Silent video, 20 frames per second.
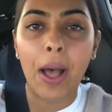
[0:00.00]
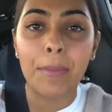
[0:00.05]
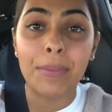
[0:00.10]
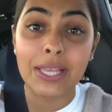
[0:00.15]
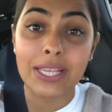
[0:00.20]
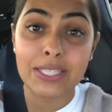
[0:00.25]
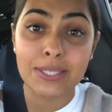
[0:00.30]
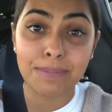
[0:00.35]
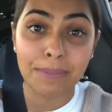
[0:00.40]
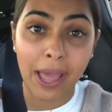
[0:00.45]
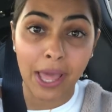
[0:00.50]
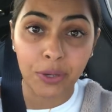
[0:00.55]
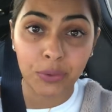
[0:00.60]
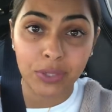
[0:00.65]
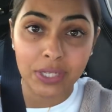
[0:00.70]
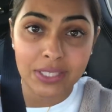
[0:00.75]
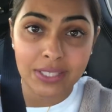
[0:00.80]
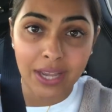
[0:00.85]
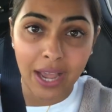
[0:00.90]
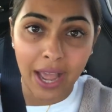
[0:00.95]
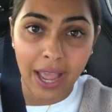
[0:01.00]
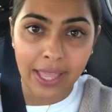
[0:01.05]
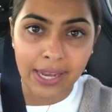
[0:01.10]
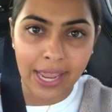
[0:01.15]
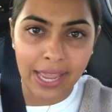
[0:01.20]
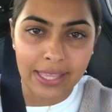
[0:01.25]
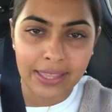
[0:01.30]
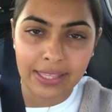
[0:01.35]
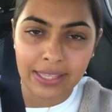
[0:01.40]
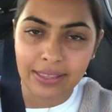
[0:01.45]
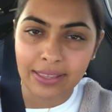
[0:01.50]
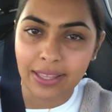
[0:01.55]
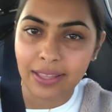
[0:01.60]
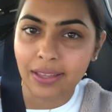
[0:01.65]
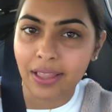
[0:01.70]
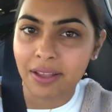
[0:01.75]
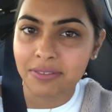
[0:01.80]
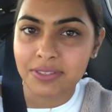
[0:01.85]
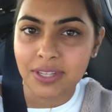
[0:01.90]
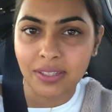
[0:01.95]
His battery died. I think they
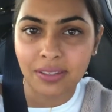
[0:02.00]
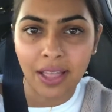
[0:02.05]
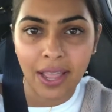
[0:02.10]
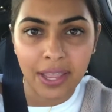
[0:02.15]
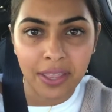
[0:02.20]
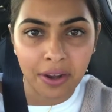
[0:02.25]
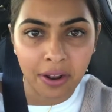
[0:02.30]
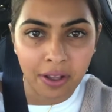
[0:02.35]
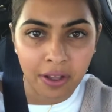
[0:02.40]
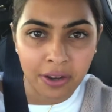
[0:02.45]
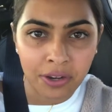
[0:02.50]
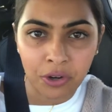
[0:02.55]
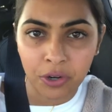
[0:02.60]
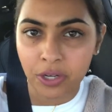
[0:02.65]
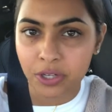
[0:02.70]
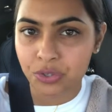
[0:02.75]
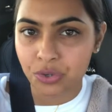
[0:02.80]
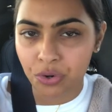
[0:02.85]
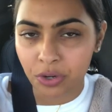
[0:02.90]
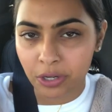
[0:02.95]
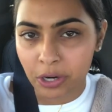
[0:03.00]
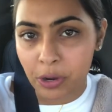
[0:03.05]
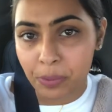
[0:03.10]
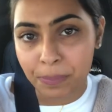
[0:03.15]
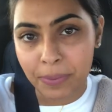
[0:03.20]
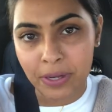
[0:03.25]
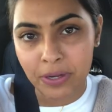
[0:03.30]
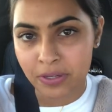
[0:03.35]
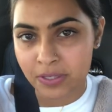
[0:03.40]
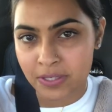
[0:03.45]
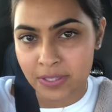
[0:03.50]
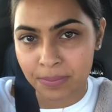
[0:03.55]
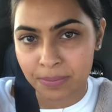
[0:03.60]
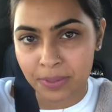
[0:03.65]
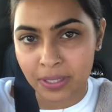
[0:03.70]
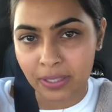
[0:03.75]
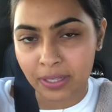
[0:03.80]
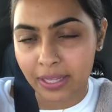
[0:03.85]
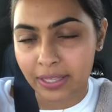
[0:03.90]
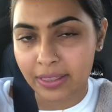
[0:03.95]
left a light on or a door open or
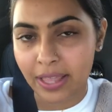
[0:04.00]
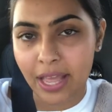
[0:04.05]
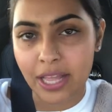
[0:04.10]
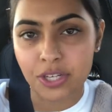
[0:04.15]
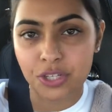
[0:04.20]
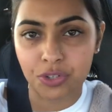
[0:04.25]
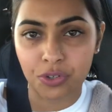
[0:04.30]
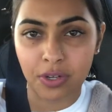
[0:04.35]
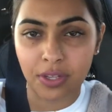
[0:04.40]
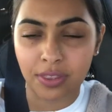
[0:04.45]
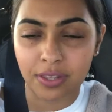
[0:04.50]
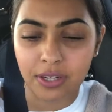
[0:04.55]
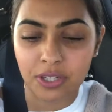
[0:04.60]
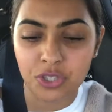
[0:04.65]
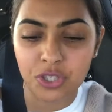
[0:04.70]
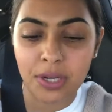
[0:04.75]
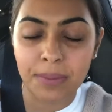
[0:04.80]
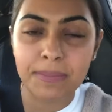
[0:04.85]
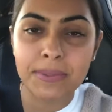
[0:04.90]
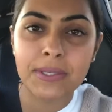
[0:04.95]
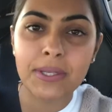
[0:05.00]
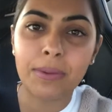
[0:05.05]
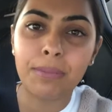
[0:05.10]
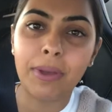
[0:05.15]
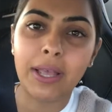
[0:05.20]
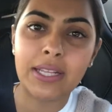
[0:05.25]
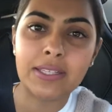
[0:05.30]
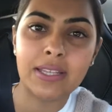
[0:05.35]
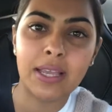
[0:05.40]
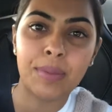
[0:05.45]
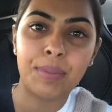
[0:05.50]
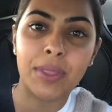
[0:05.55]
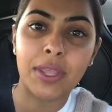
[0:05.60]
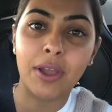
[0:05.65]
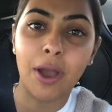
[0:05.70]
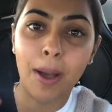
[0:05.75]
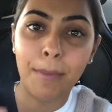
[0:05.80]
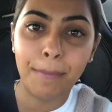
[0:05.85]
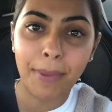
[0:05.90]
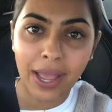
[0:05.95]
something like that during their trip, so by the time they
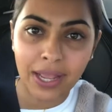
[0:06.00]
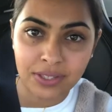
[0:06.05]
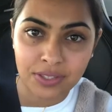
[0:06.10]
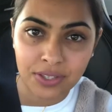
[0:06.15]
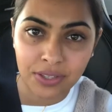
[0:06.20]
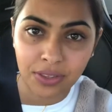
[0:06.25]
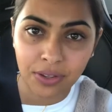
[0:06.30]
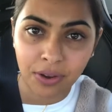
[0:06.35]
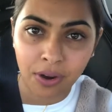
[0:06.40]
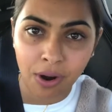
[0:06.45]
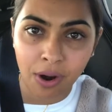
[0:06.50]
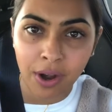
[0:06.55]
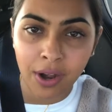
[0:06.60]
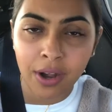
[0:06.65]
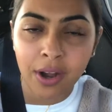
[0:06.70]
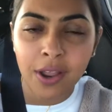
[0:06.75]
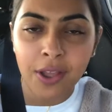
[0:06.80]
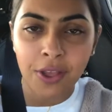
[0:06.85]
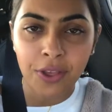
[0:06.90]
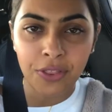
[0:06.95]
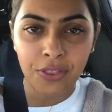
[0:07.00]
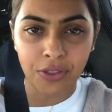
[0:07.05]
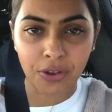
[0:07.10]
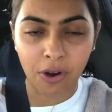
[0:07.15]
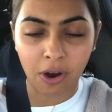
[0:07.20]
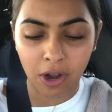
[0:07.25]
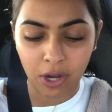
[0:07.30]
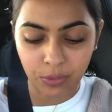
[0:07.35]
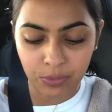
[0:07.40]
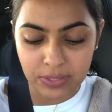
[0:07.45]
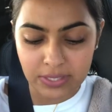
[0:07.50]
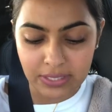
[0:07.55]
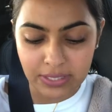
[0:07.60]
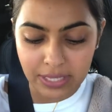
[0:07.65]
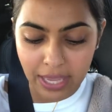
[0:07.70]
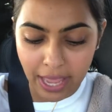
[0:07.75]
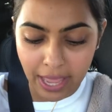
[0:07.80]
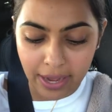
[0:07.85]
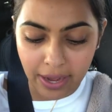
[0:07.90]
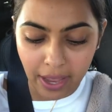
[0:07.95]
got back to the car was
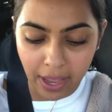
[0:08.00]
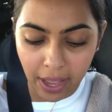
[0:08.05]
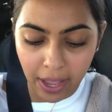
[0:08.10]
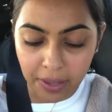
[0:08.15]
dead.